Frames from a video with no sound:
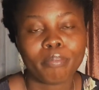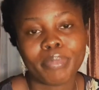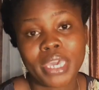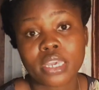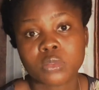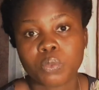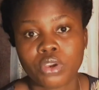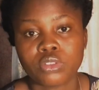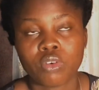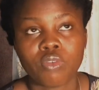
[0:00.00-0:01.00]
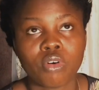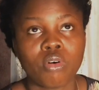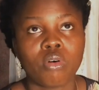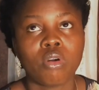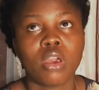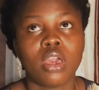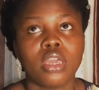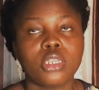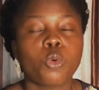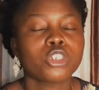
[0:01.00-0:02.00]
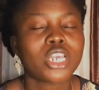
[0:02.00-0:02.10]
biggest boys of all, there was